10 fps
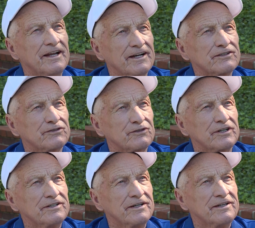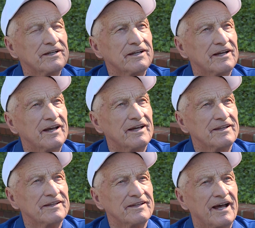extra.
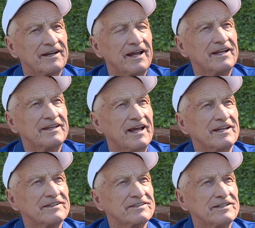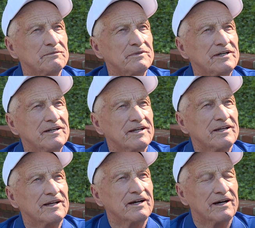And that and then some
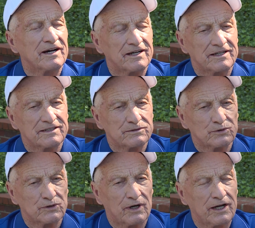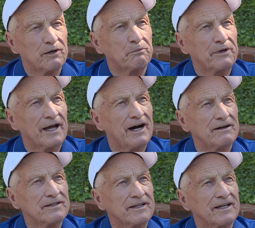will help you
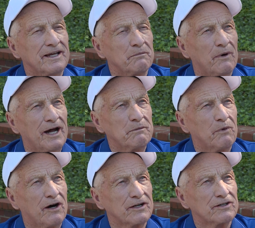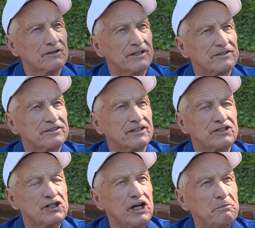out. And my motto is the
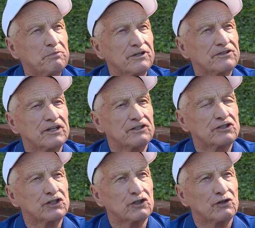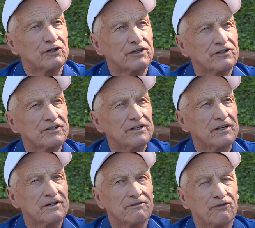cheapest insurance
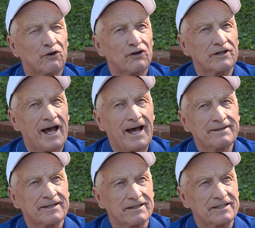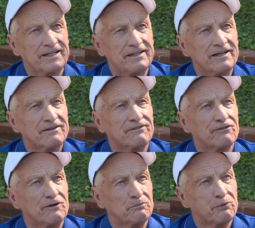for an athlete
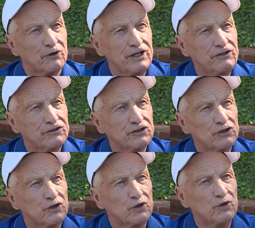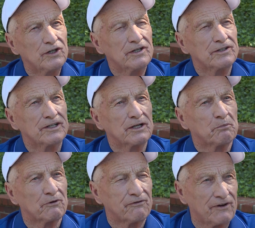from preschool to the
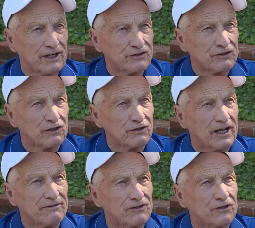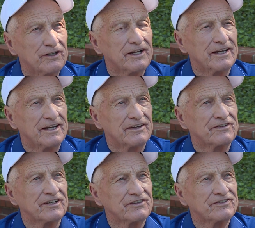professional level
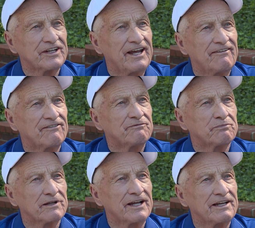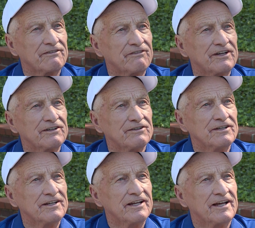is a safe playing field.
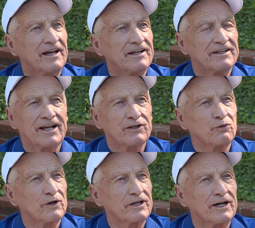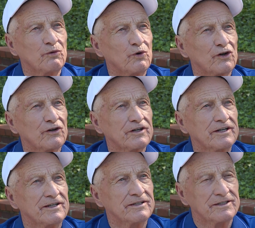And that's what I work.
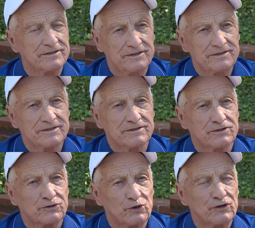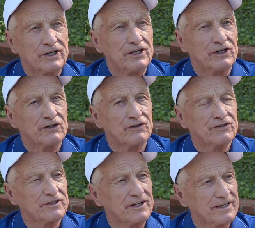And through the
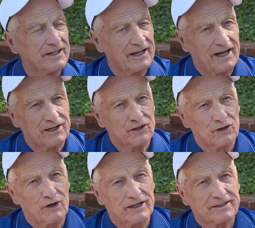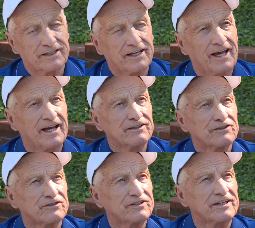years, like I had to go out to
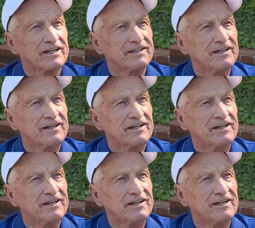Candlestick